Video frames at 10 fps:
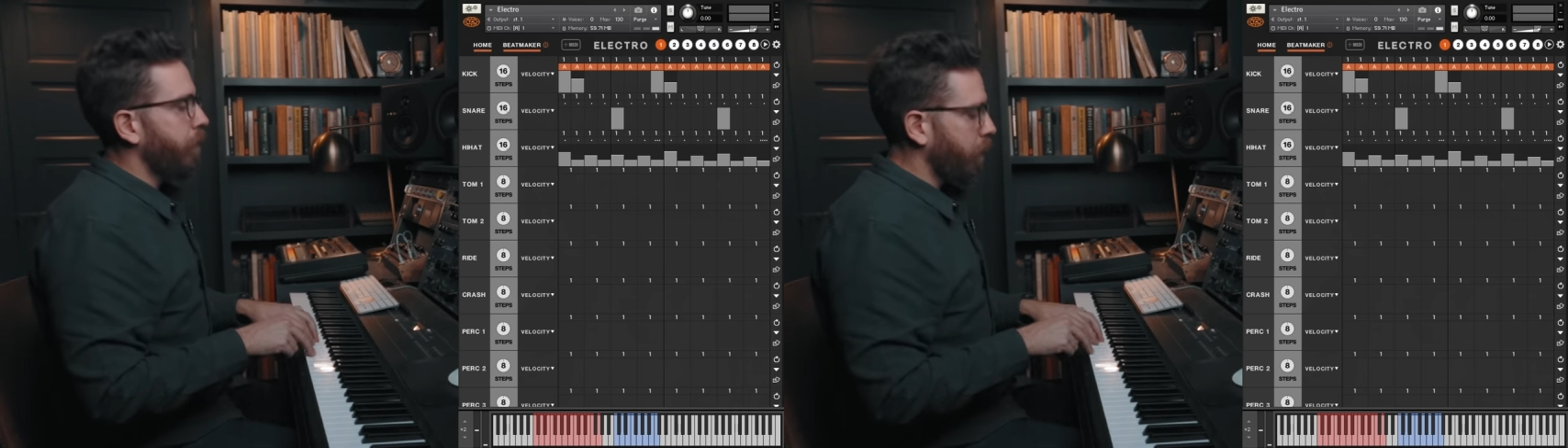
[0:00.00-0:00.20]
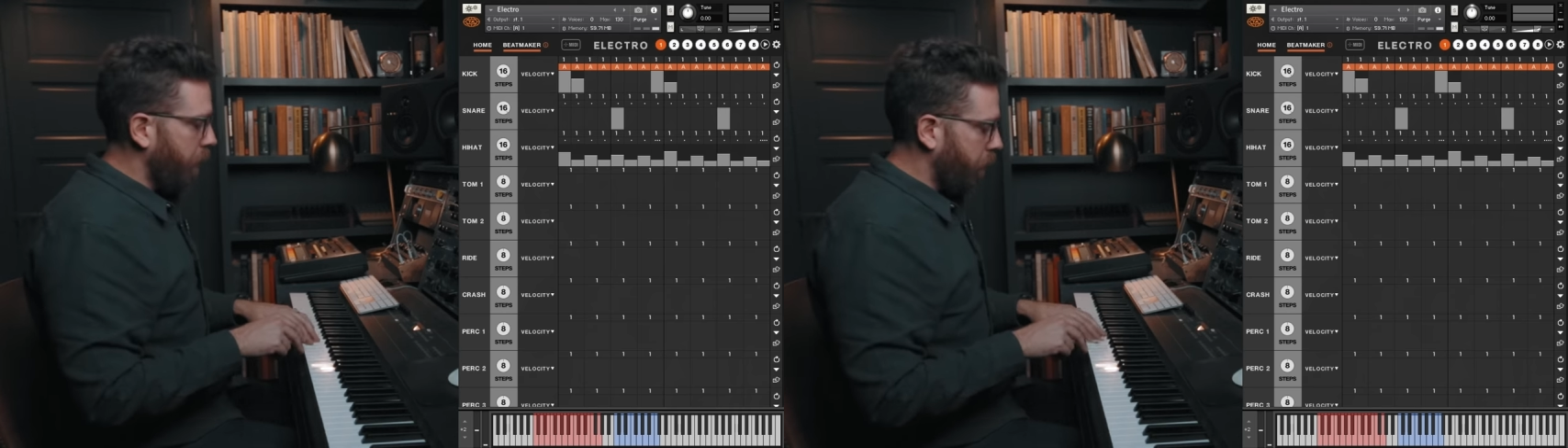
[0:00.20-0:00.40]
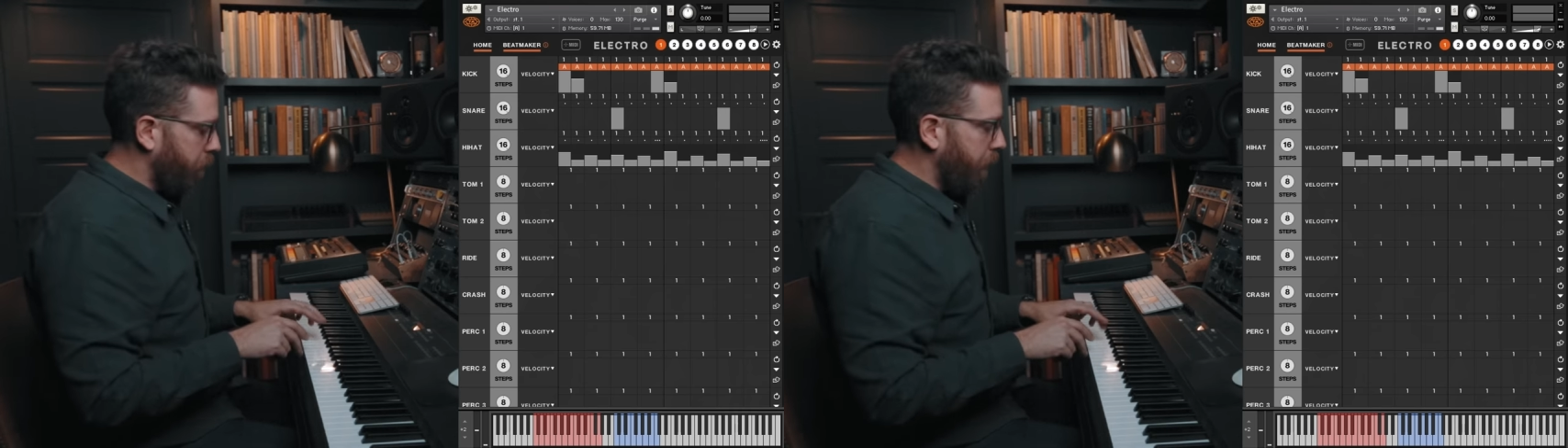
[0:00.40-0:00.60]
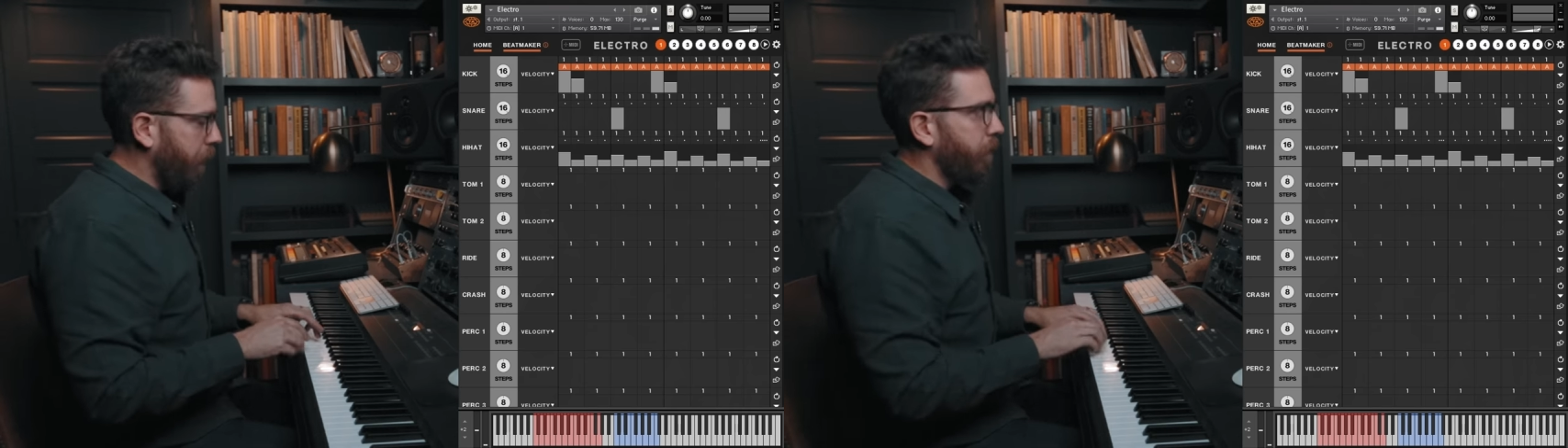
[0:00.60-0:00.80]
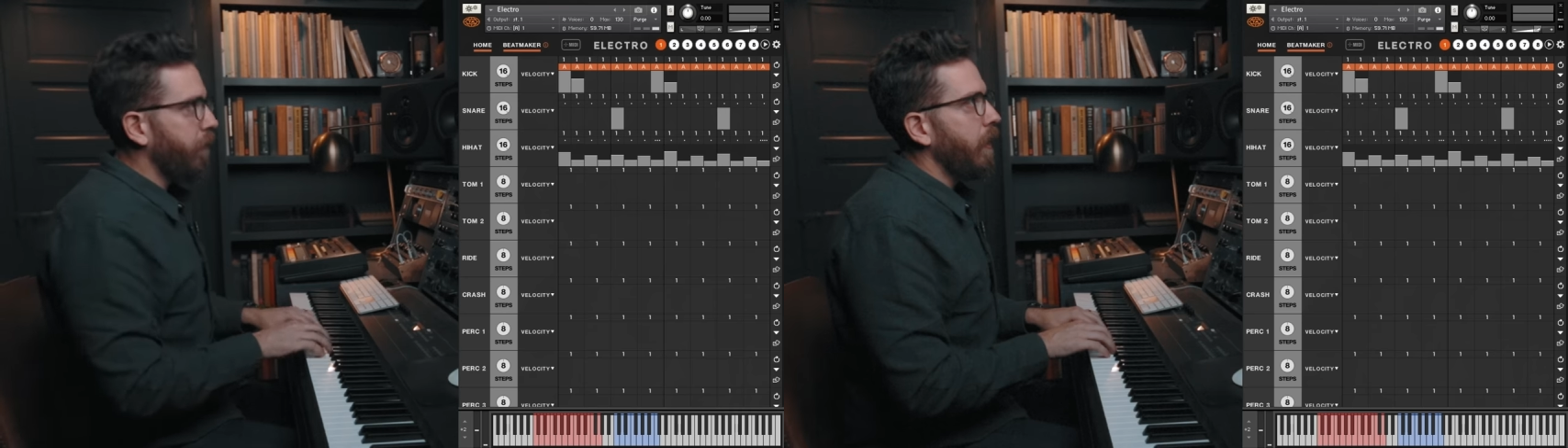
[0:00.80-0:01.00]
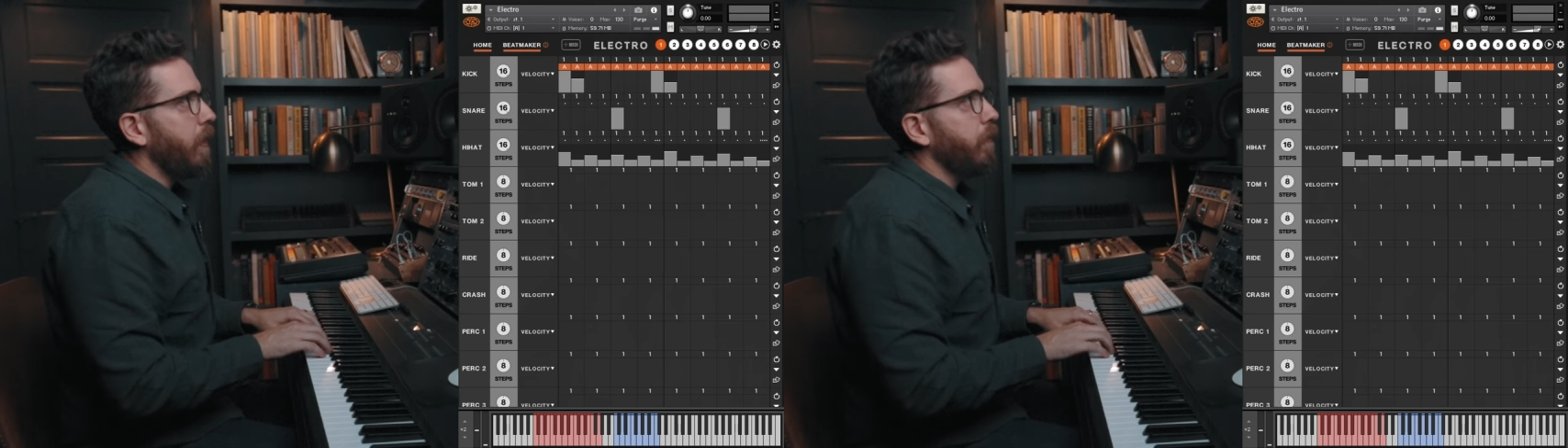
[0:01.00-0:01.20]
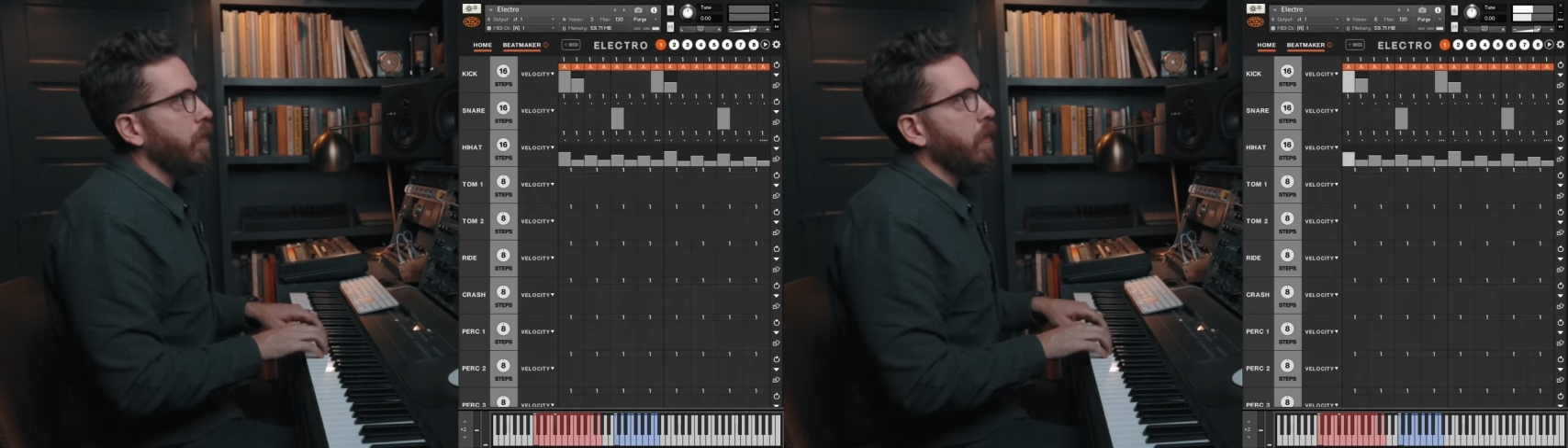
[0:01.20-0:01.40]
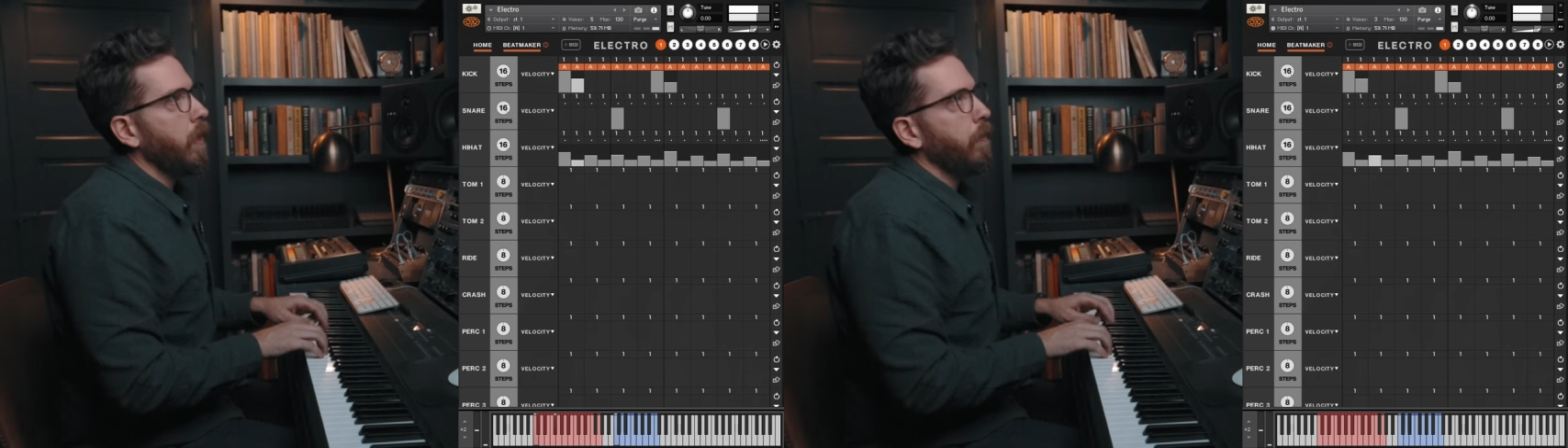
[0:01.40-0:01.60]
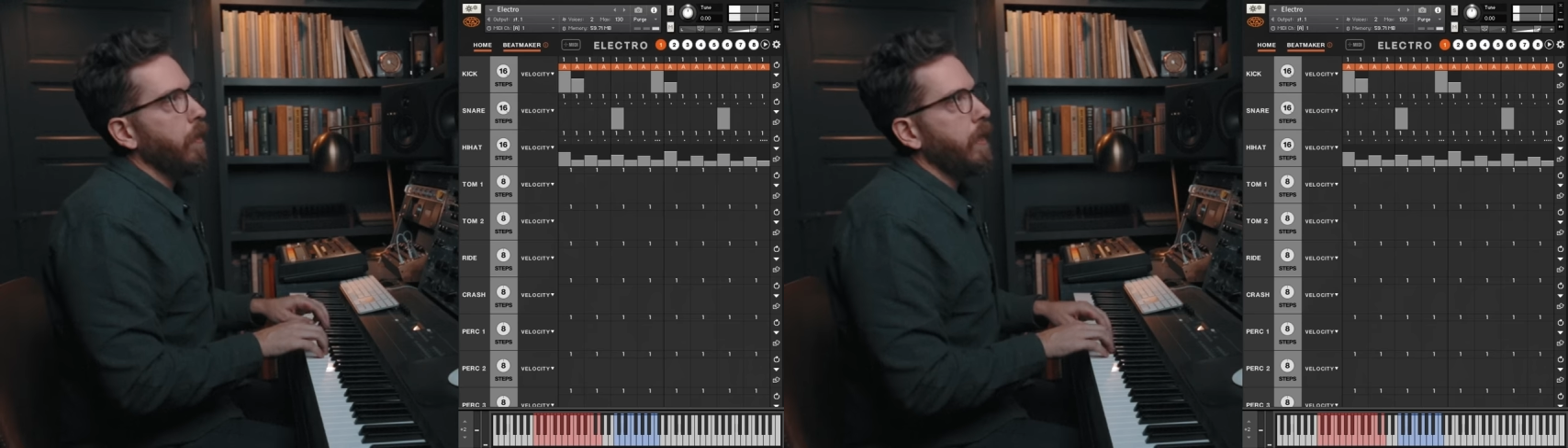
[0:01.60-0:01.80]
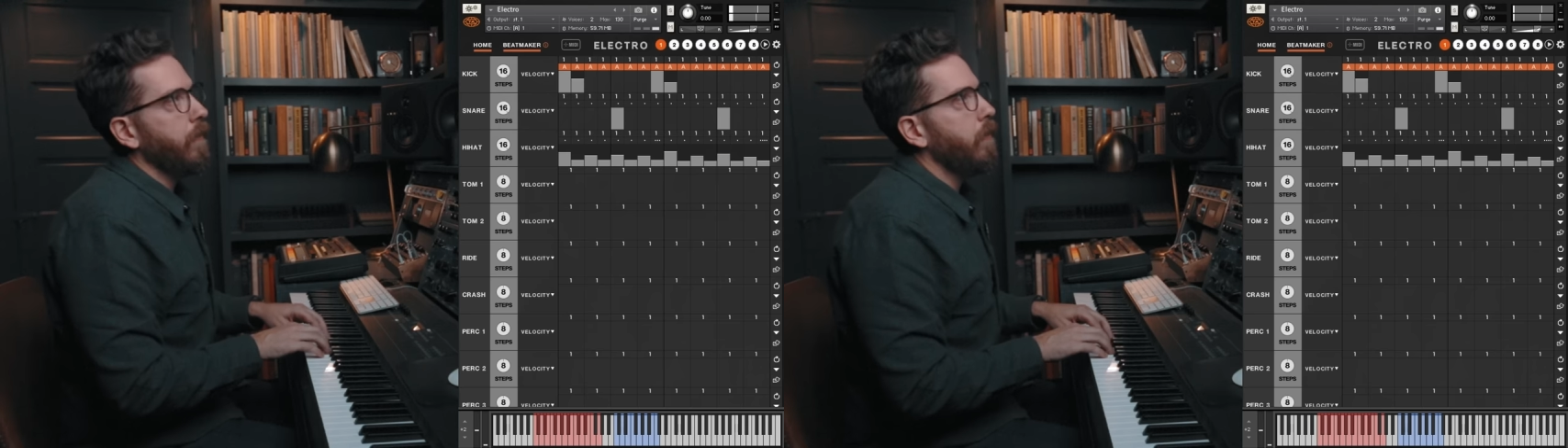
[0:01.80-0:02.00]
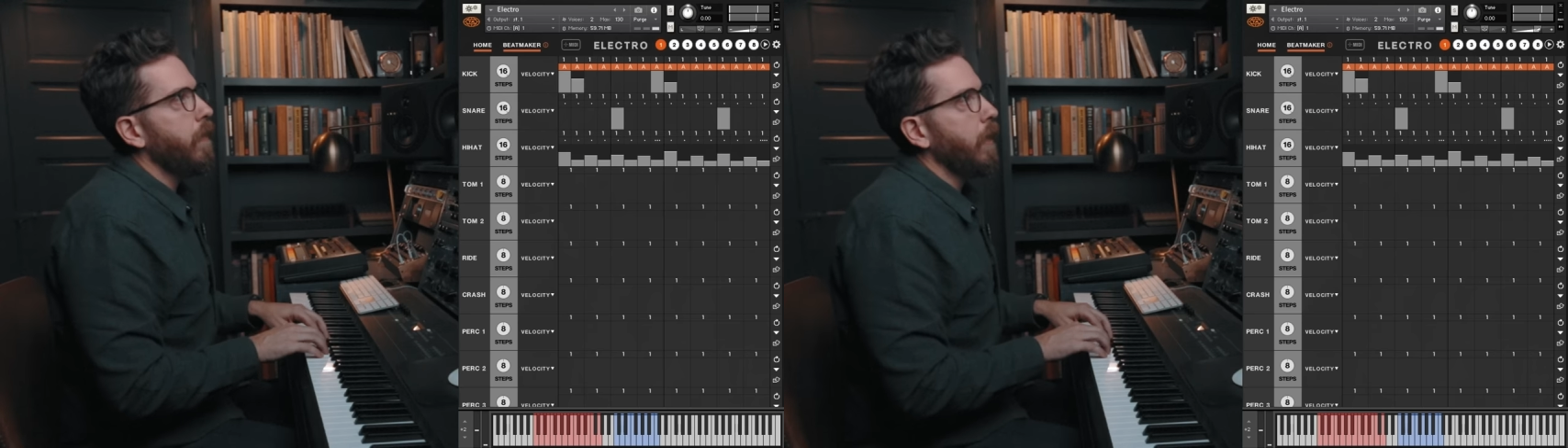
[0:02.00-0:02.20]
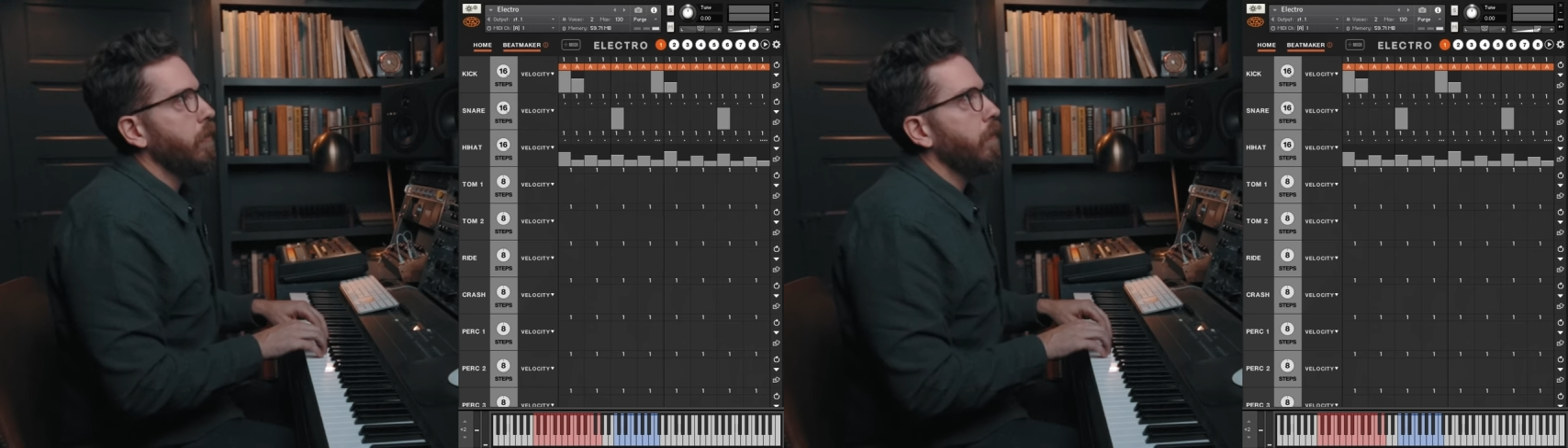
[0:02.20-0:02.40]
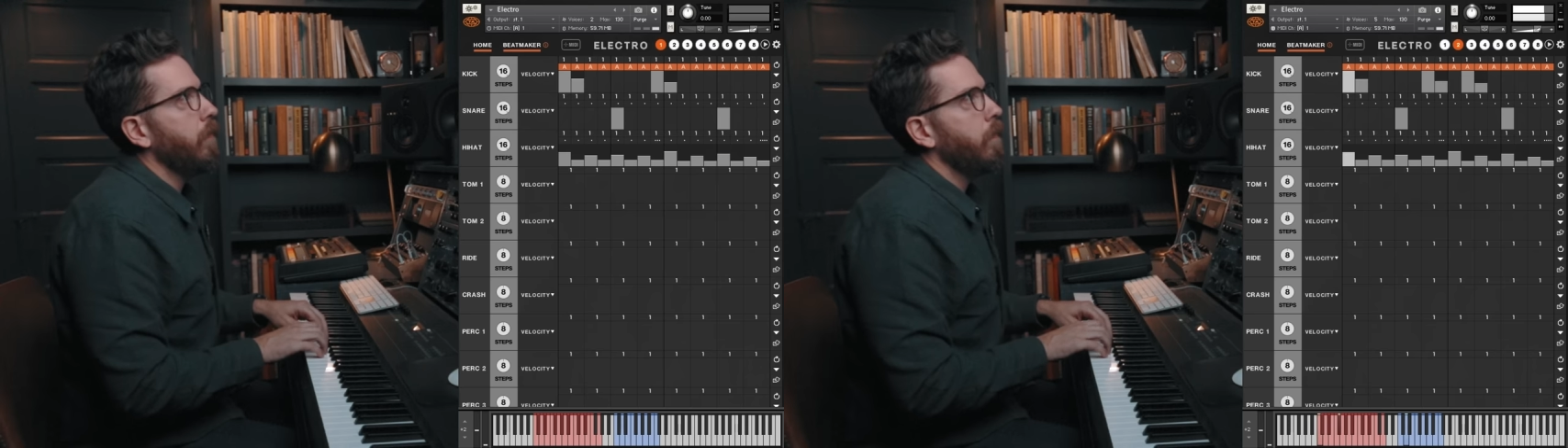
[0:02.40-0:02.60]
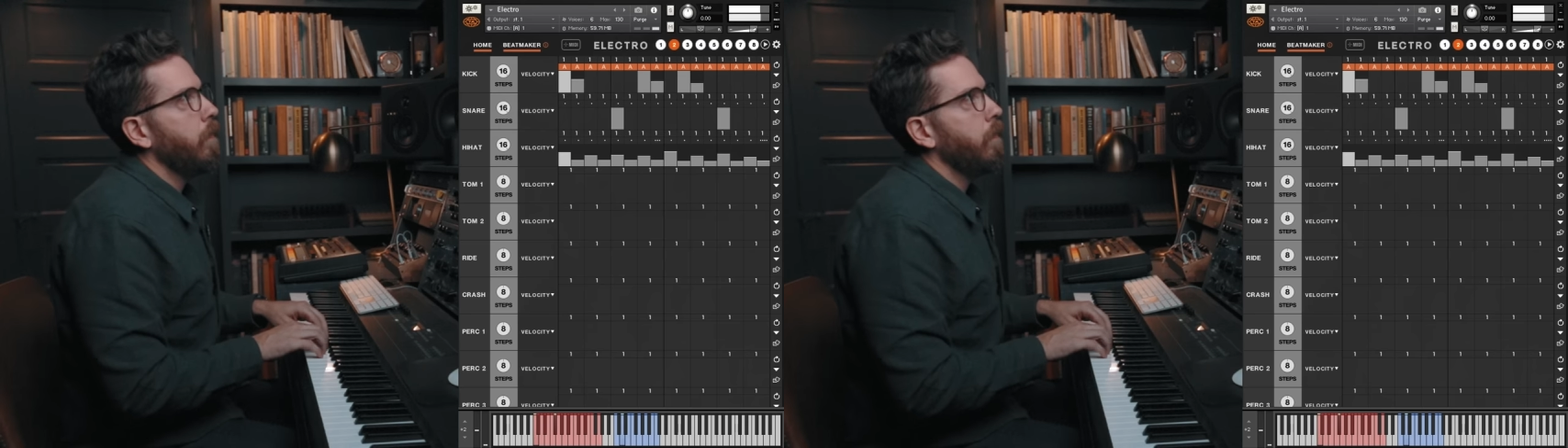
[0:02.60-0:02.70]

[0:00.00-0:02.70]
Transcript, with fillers: starting with middle C, these are all going to play different measures.